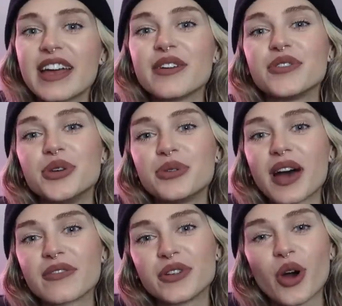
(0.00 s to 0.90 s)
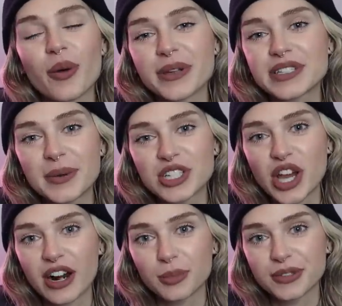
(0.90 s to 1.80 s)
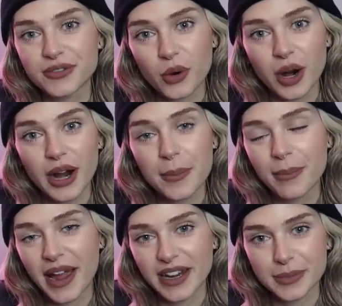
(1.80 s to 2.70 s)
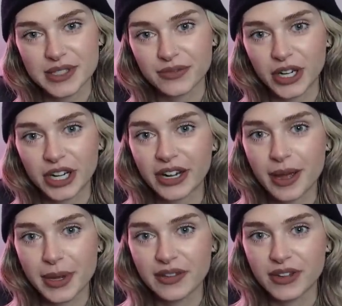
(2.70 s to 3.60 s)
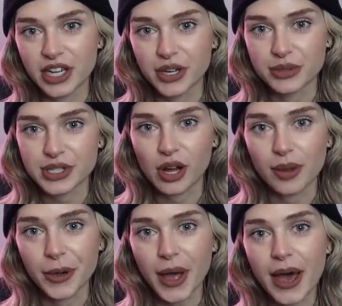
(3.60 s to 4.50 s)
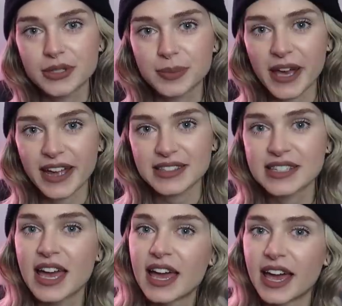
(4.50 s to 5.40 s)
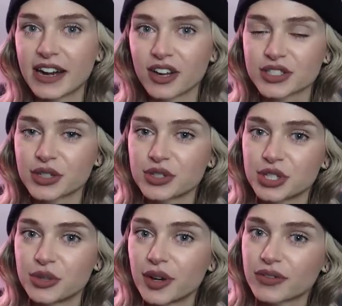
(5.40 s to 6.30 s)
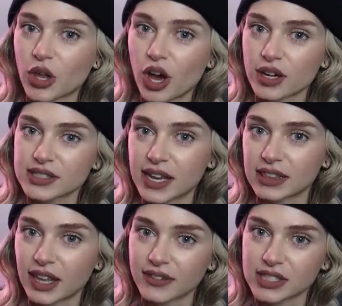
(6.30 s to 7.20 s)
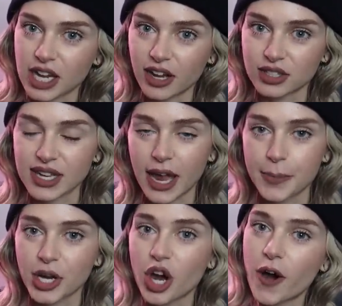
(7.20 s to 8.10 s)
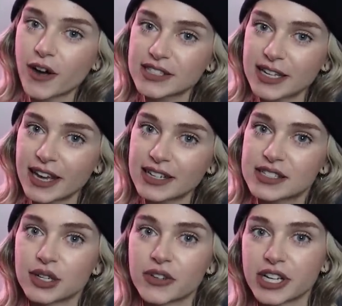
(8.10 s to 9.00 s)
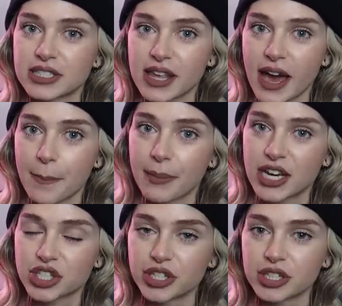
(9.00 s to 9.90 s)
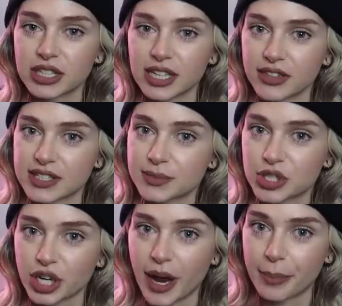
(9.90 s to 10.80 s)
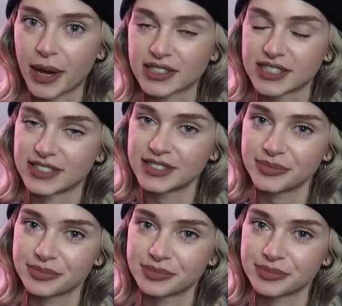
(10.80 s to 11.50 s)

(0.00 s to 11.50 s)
If you have not been to my channel before, my name is Fern. I make videos all about houseplants and I also do vlogs and lifestyle type content. So if you're into that, make sure you click the subscribe button.